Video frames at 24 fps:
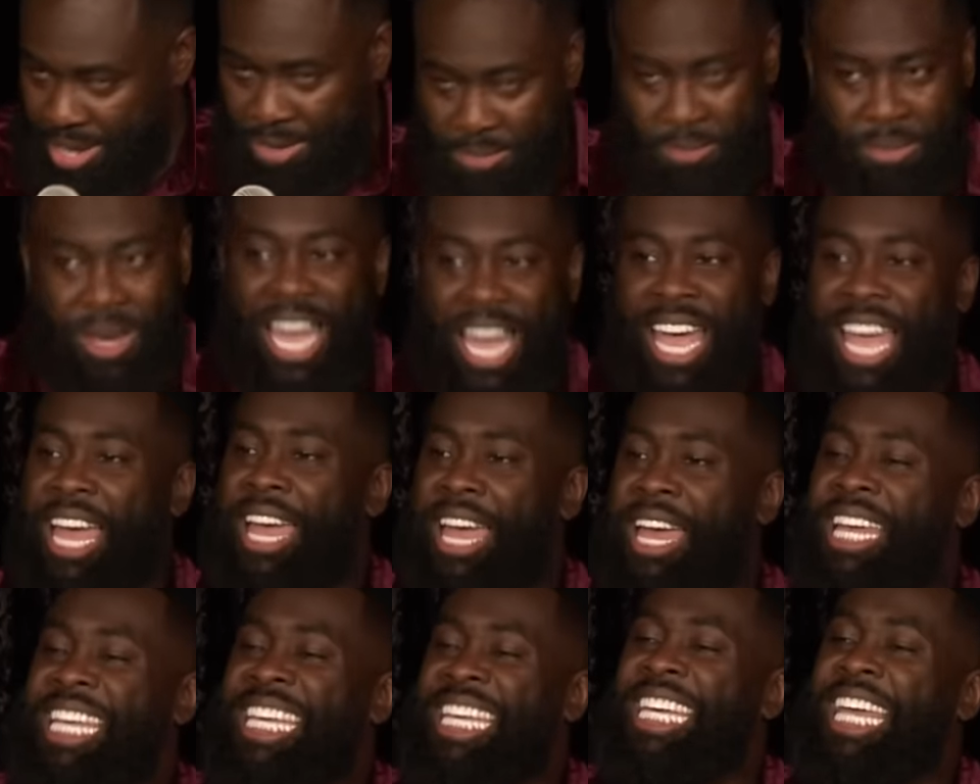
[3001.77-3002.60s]
but
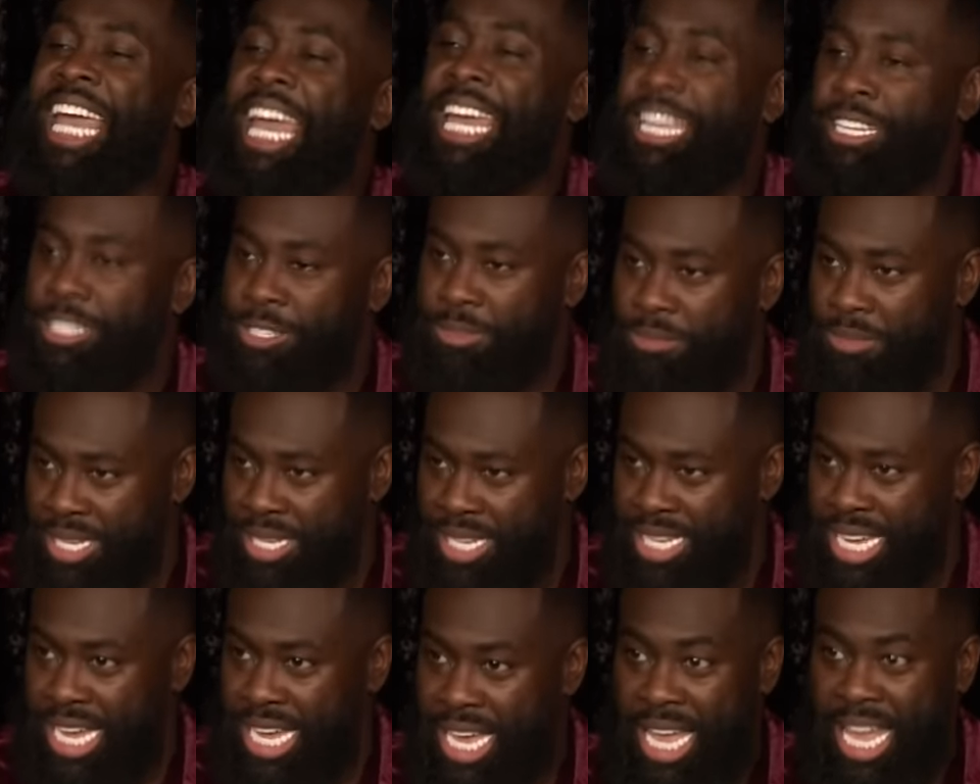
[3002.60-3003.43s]
he hates
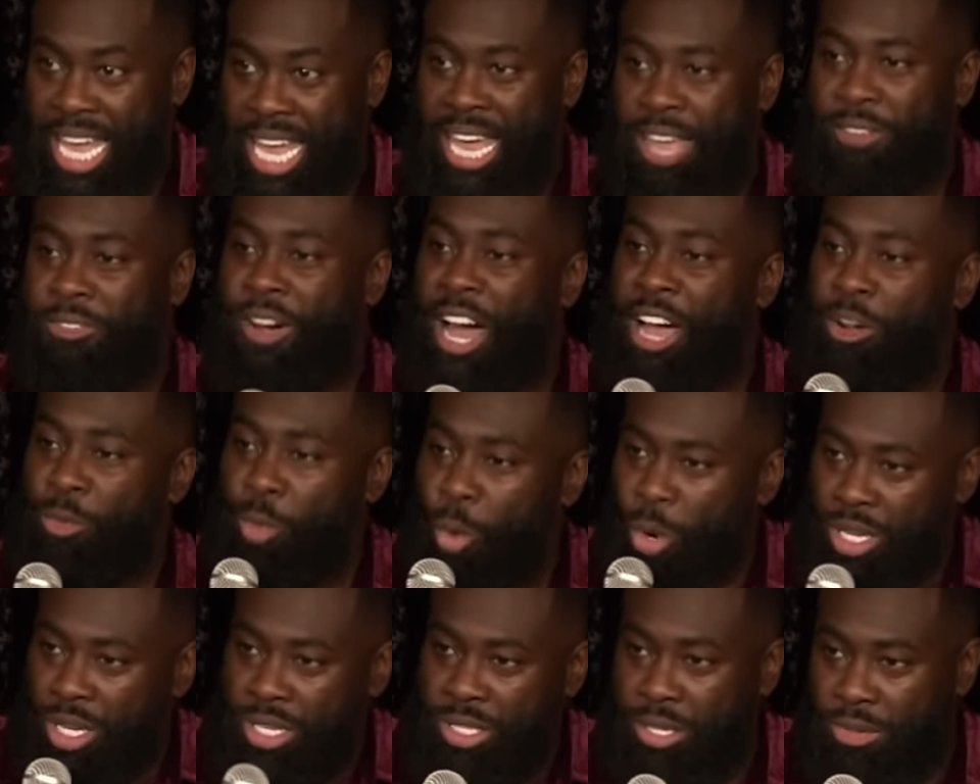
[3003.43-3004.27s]
me. If I
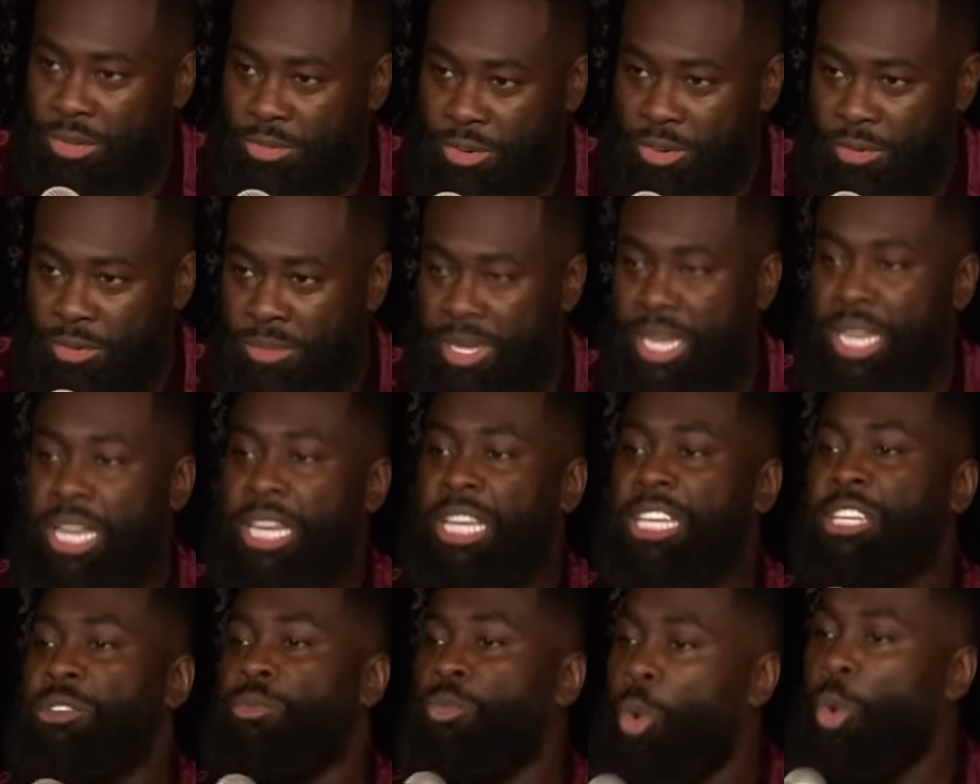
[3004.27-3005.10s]
walk into a room,
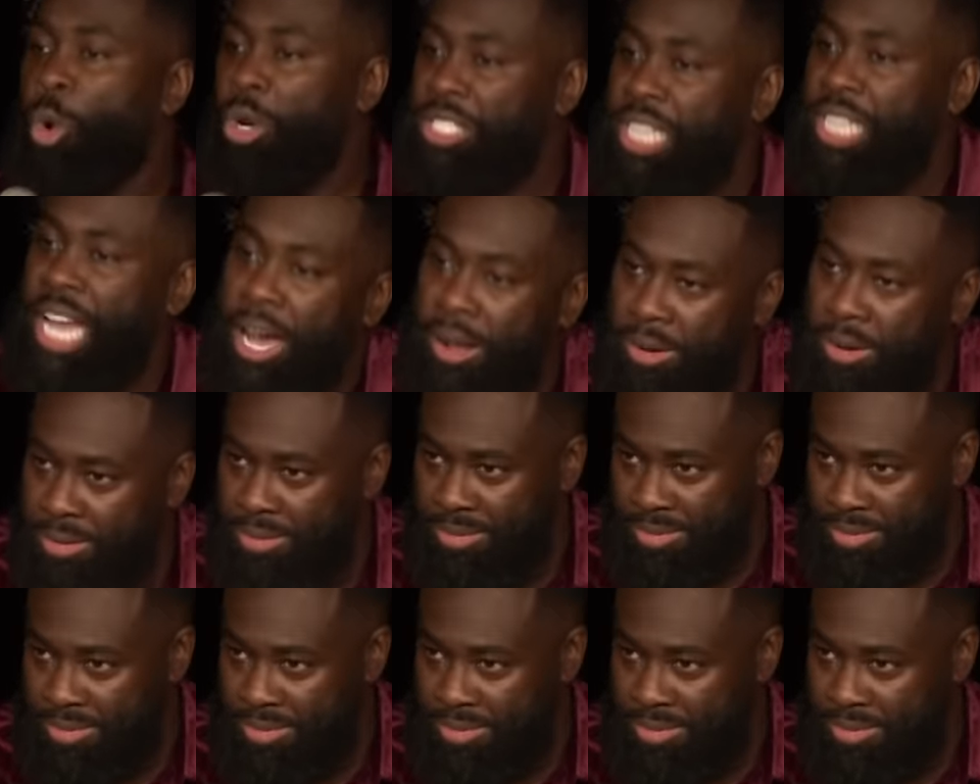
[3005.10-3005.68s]
he walks out.